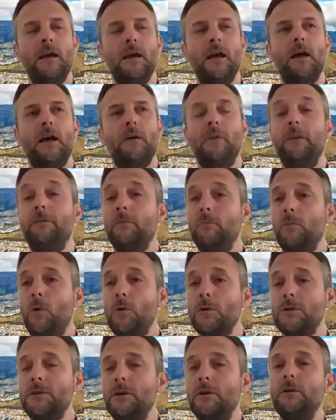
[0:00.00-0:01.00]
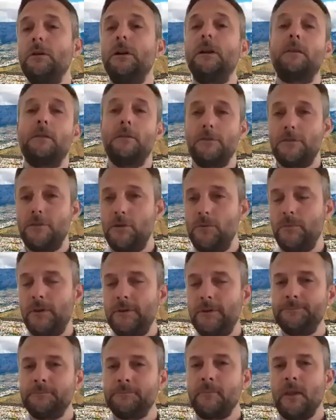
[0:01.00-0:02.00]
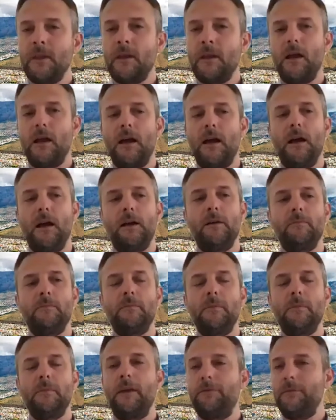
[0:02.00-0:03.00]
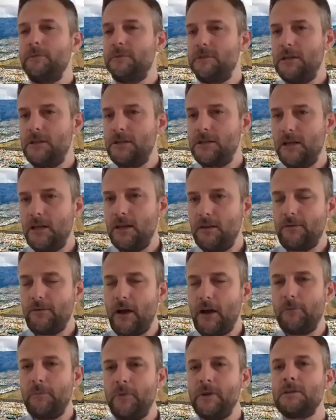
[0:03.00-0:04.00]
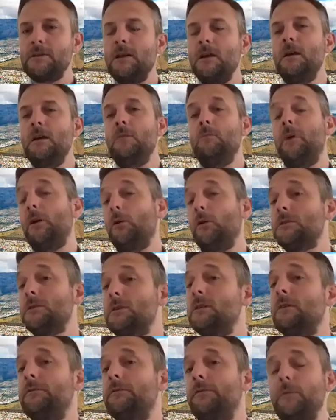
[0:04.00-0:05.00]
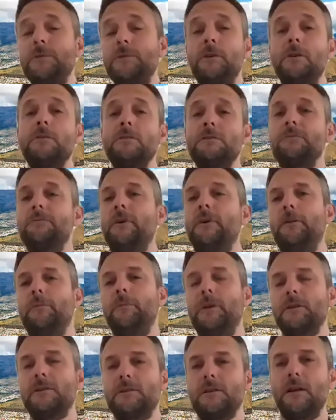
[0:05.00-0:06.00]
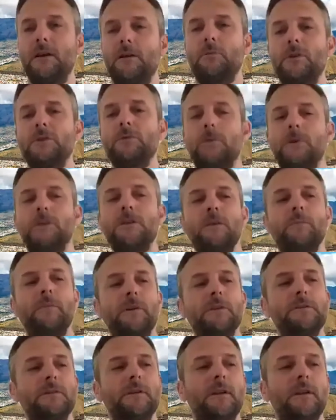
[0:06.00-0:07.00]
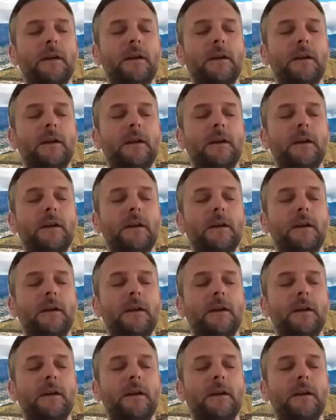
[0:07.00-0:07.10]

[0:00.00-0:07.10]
even more so in consumer FMCG environment, but also in the pharmaceuticals environment, which I'm in today.